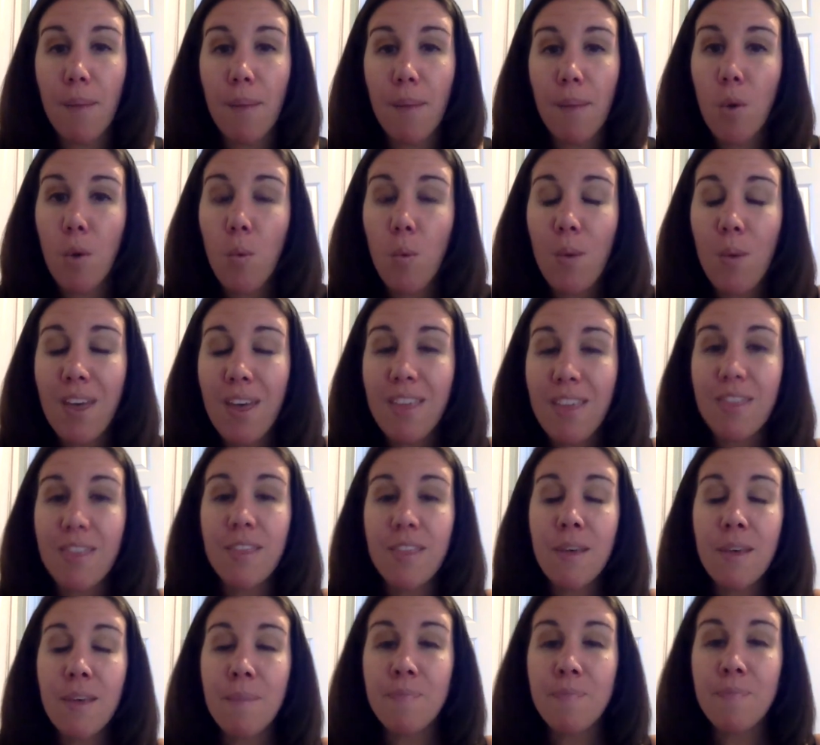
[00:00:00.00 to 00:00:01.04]
with
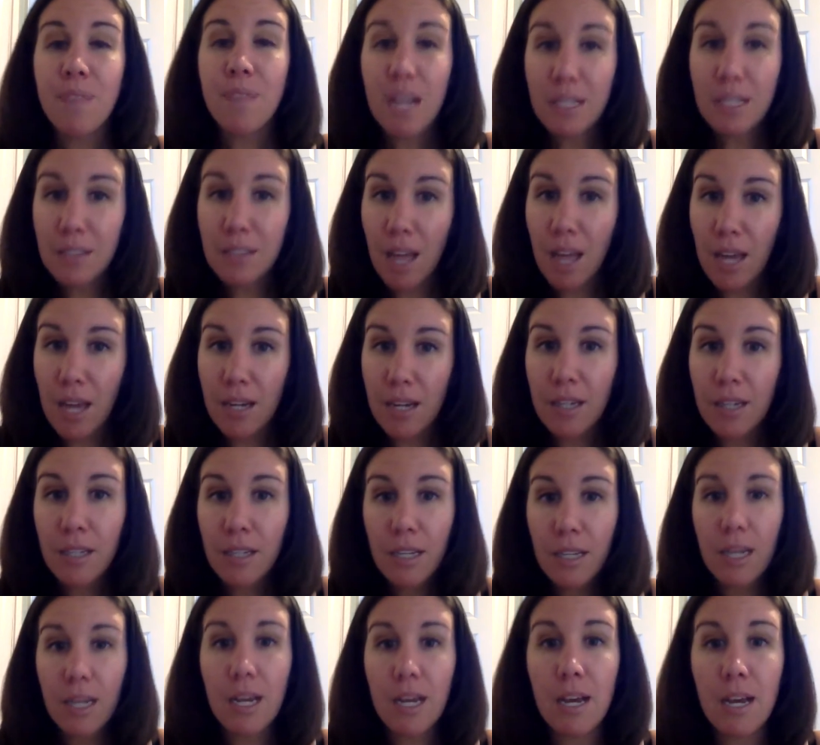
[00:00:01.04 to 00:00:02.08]
Alana,
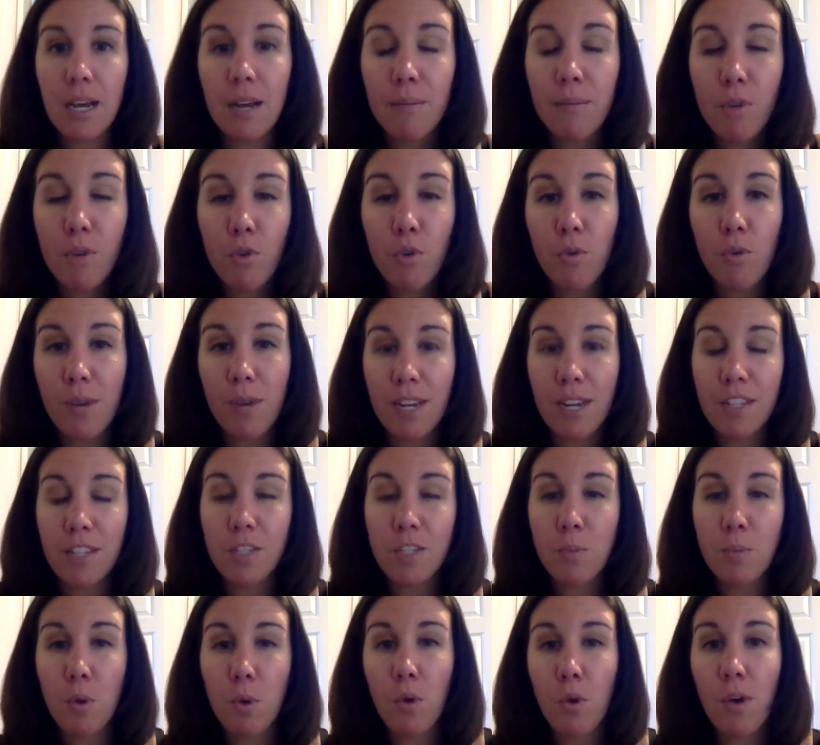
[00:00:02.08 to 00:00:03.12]
who created
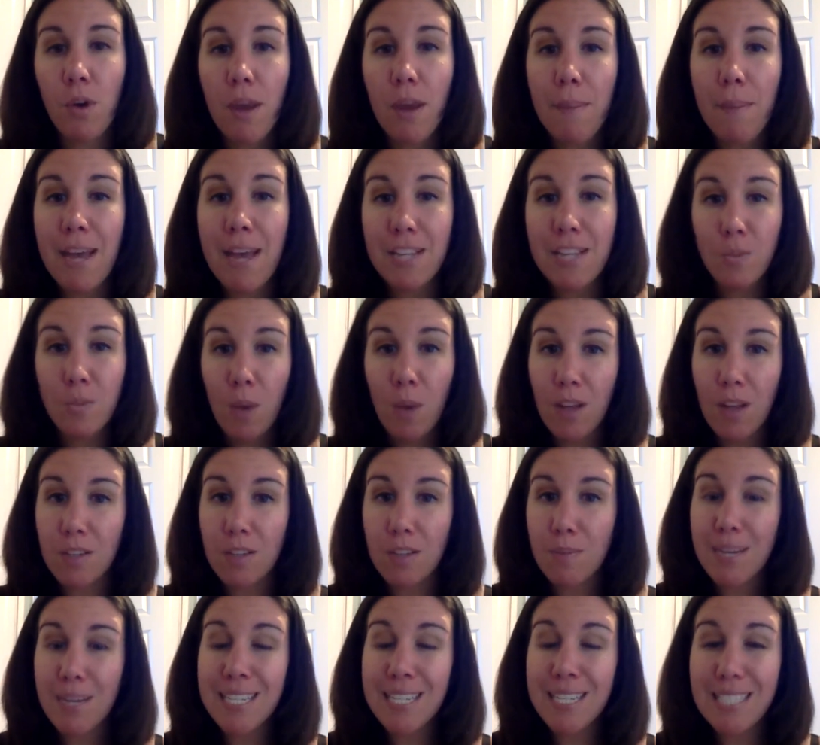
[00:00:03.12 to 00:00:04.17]
this program, as well as
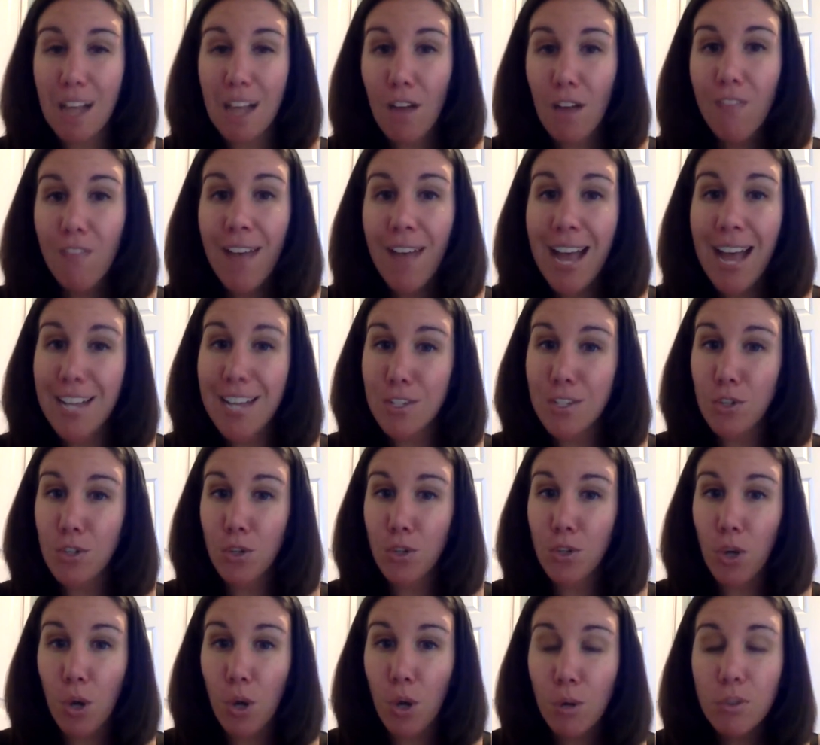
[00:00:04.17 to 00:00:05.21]
myself as your
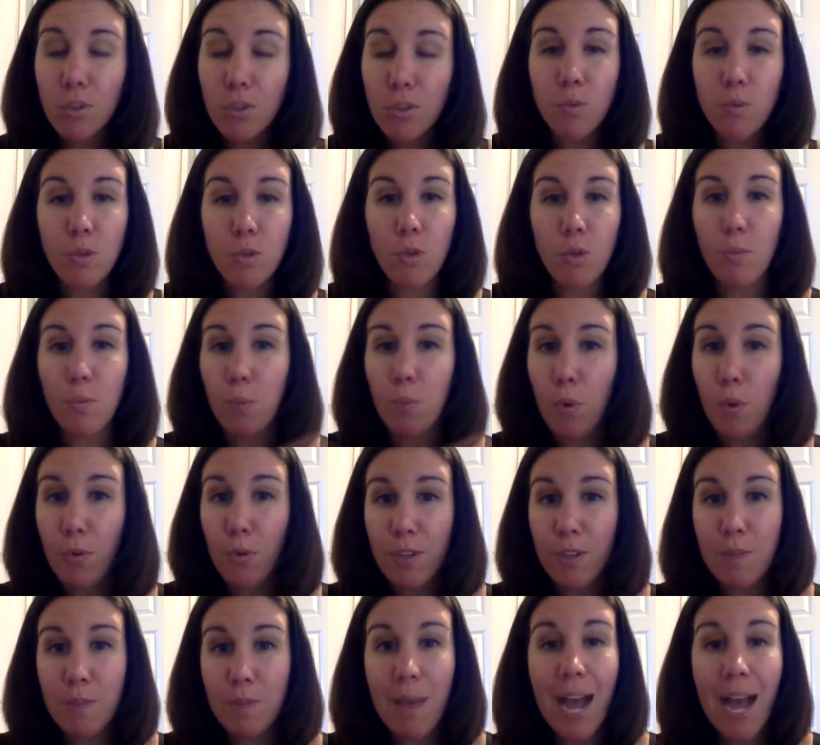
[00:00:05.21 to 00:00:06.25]
coach. So both
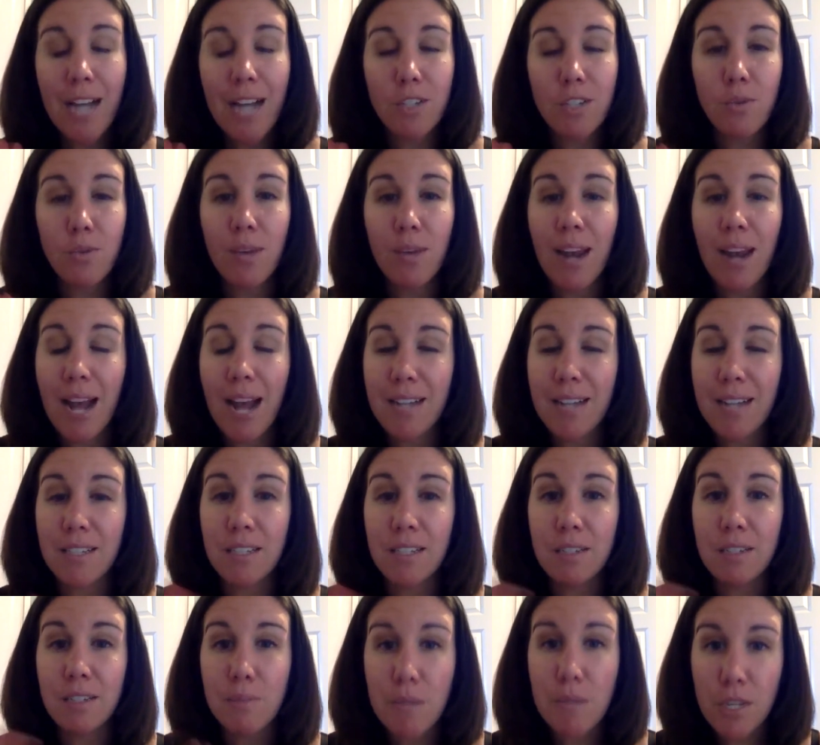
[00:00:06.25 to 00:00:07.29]
these packs, you get access
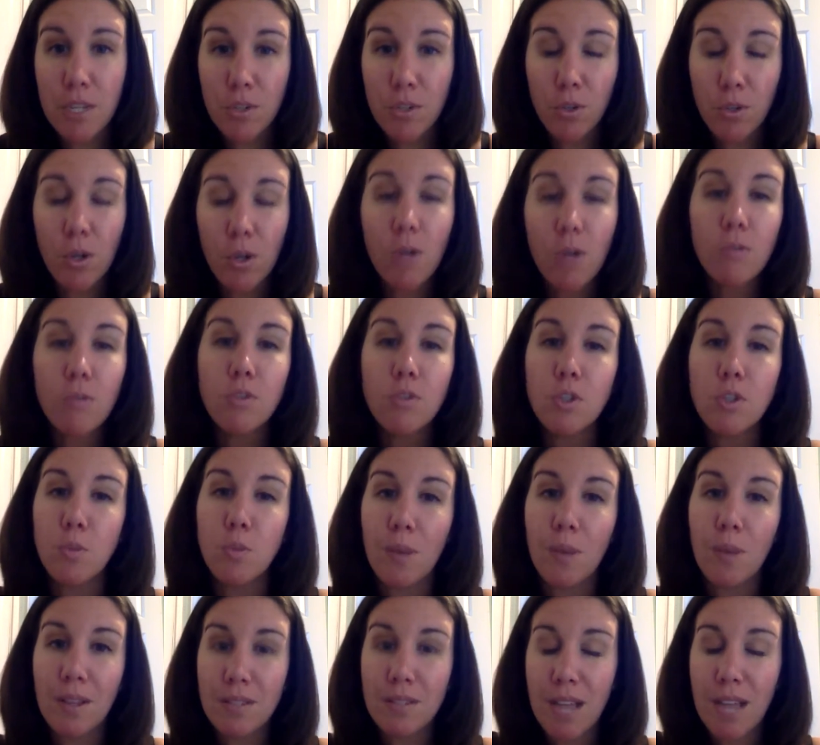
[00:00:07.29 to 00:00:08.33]
to me as your coach, as
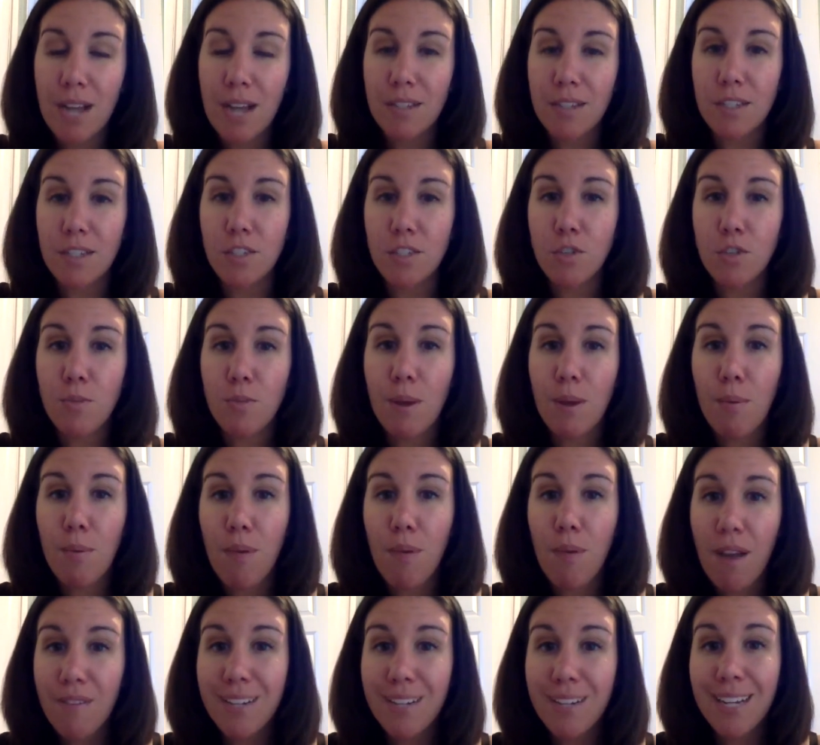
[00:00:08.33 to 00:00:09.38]
well as access to my
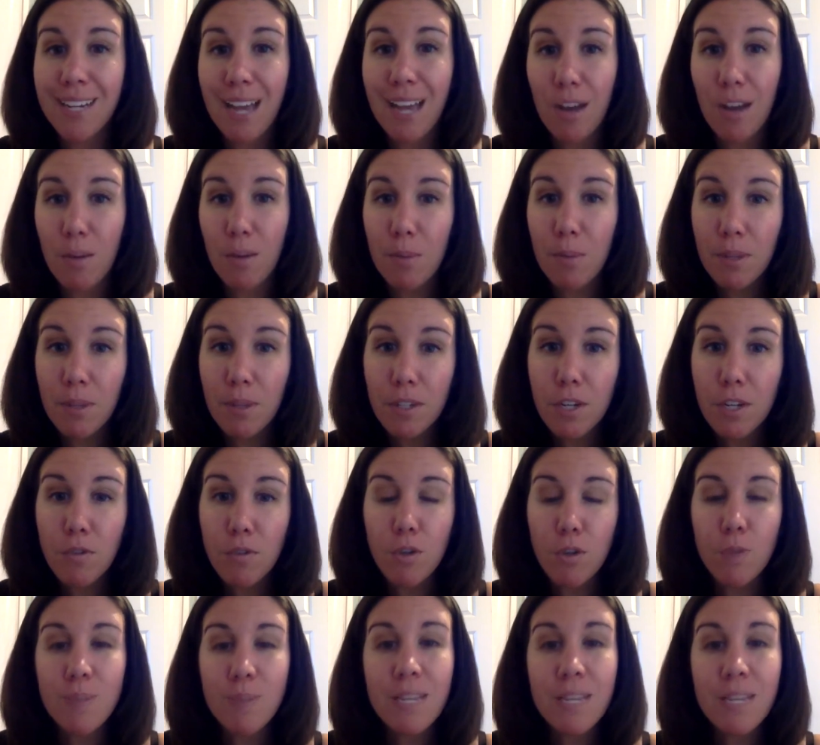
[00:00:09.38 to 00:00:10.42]
private accountability
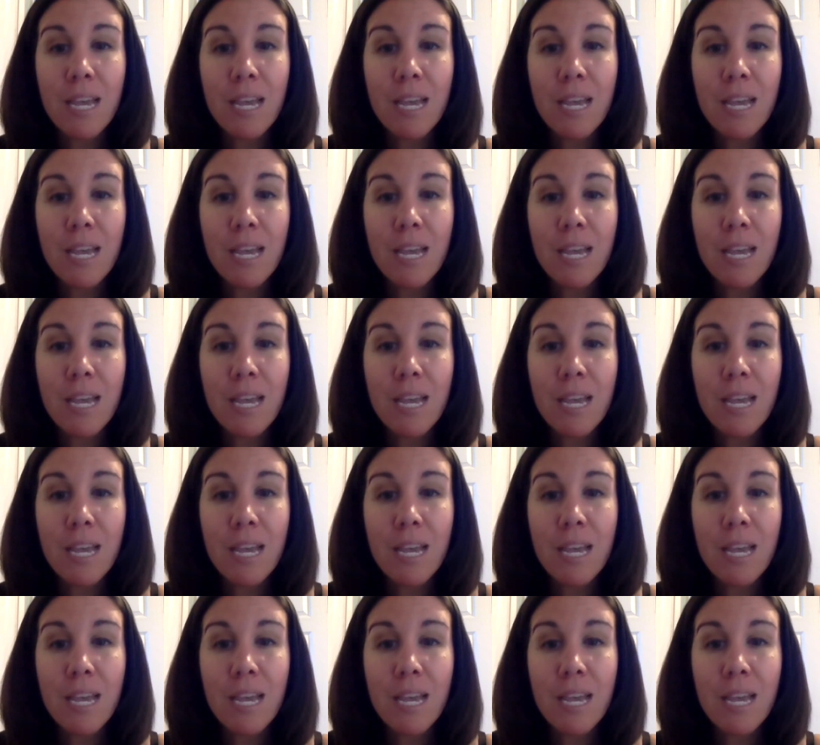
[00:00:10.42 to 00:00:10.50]
groups.